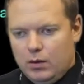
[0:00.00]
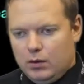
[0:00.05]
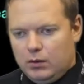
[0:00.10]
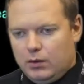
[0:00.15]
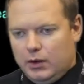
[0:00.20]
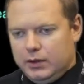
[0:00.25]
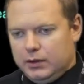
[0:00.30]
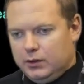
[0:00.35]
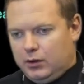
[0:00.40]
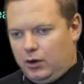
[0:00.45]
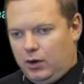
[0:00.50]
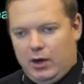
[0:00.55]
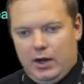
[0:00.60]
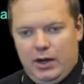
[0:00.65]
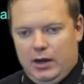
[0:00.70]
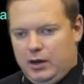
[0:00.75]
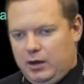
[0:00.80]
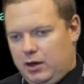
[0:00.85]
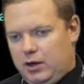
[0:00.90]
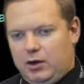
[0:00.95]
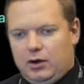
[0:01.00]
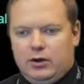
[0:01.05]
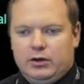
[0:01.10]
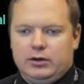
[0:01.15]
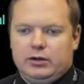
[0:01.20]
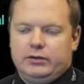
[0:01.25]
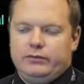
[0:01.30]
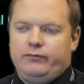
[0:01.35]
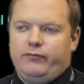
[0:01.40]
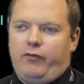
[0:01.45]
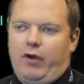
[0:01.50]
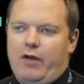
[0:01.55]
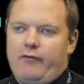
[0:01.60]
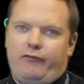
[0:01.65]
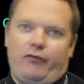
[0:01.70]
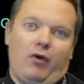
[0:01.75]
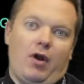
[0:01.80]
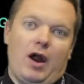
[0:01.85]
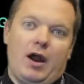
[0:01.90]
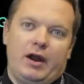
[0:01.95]
right? Or under a
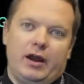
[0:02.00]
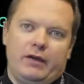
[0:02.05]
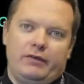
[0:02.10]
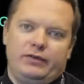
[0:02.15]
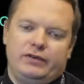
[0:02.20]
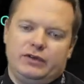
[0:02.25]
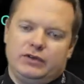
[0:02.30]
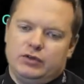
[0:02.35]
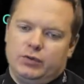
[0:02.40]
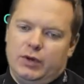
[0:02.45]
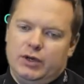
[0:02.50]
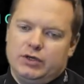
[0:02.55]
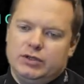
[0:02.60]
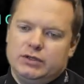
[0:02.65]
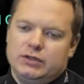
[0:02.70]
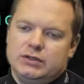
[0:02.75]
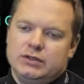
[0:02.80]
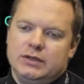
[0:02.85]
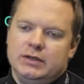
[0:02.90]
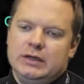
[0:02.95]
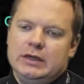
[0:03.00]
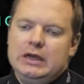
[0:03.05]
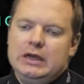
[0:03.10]
variety of situations.